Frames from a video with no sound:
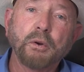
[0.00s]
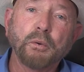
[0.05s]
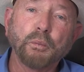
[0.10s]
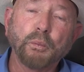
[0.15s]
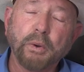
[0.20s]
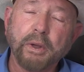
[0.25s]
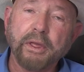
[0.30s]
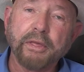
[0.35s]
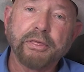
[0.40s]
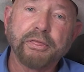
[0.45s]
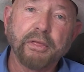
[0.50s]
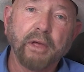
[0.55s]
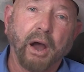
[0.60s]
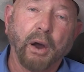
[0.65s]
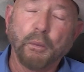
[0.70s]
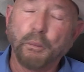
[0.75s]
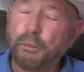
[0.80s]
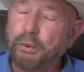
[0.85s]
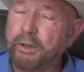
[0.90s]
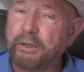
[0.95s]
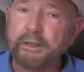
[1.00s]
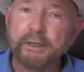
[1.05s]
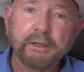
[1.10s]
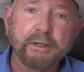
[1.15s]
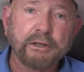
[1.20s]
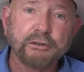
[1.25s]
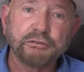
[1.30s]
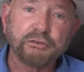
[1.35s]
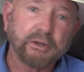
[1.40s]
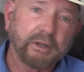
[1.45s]
with a
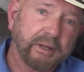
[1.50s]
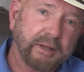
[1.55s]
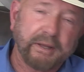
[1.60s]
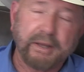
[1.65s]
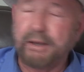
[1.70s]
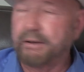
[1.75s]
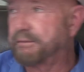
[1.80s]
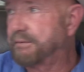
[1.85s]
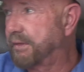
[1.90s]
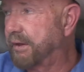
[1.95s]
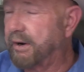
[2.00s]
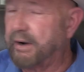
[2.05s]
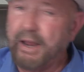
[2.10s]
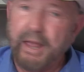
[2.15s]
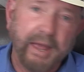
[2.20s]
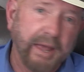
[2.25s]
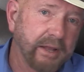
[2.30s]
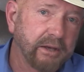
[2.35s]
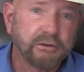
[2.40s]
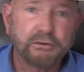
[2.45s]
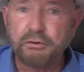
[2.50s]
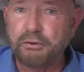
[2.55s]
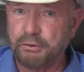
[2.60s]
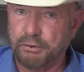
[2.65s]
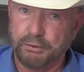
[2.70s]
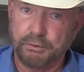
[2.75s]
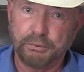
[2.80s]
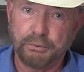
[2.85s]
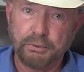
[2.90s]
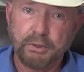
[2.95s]
willingness to give their head to
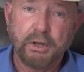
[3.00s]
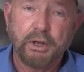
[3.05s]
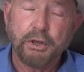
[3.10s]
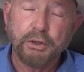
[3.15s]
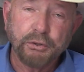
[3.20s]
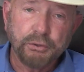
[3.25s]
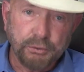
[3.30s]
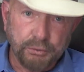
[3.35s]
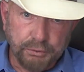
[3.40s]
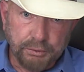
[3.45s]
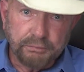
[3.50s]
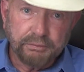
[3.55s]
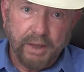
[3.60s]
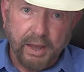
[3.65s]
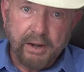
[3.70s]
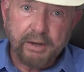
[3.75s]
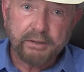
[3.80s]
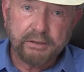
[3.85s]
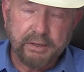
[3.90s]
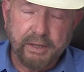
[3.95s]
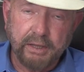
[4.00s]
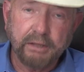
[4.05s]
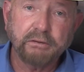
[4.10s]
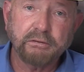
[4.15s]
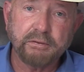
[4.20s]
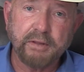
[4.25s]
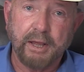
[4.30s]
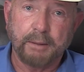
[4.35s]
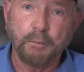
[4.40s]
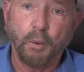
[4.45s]
you. You've got to
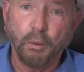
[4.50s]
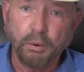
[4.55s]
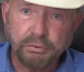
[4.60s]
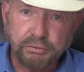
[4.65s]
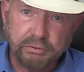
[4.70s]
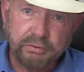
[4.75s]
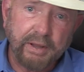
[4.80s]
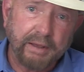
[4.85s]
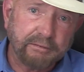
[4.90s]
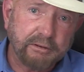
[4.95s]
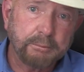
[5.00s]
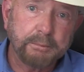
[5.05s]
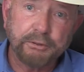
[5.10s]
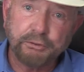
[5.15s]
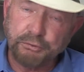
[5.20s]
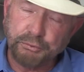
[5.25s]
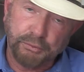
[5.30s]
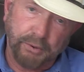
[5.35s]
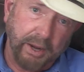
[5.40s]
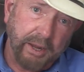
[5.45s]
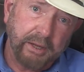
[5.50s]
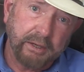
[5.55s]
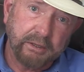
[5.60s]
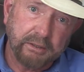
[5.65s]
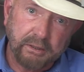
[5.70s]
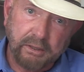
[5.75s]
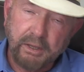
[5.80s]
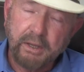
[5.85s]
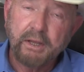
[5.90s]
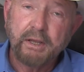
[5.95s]
teach them. Horses have to be
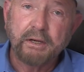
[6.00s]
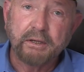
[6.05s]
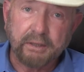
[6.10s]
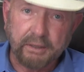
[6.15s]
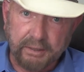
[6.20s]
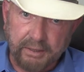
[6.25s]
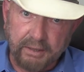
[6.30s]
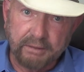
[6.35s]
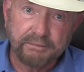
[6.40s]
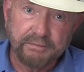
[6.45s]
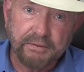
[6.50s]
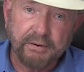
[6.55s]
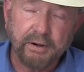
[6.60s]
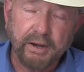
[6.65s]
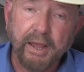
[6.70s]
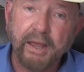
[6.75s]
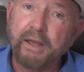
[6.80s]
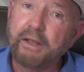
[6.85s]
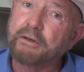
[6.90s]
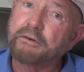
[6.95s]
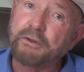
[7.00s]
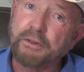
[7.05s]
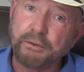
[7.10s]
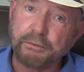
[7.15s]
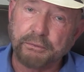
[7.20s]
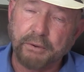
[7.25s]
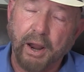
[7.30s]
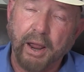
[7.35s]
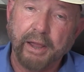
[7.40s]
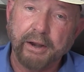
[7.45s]
trained to give their head to the
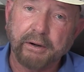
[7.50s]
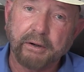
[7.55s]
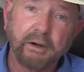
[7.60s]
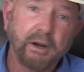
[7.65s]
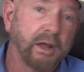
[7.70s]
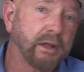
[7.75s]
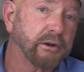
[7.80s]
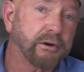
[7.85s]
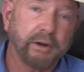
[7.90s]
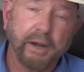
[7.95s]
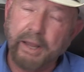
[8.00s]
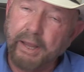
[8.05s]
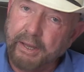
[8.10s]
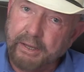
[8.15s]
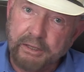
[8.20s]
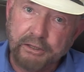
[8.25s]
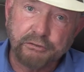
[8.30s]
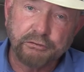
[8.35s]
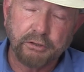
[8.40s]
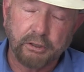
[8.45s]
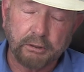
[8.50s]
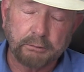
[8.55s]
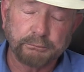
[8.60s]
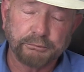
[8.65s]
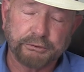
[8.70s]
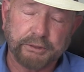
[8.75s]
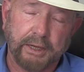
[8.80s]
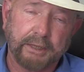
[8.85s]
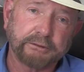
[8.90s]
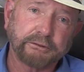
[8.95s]
rider under any
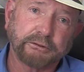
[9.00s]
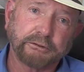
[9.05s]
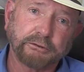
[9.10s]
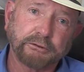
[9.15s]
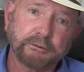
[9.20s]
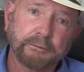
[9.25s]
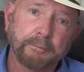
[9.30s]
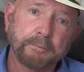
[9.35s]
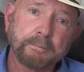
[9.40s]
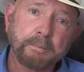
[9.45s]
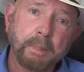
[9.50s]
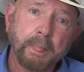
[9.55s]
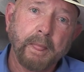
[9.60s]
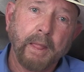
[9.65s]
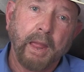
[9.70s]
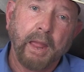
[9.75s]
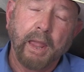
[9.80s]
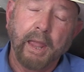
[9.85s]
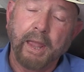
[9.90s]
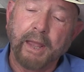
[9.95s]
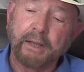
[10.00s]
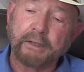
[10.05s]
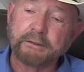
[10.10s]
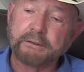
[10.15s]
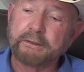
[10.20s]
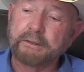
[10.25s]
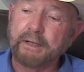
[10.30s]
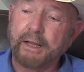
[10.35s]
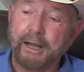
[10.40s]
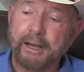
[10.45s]
circumstances.
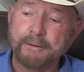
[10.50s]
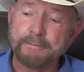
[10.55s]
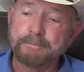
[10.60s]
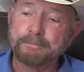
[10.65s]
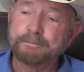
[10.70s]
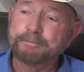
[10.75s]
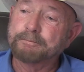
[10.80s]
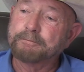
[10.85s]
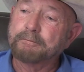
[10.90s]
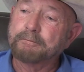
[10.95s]
And a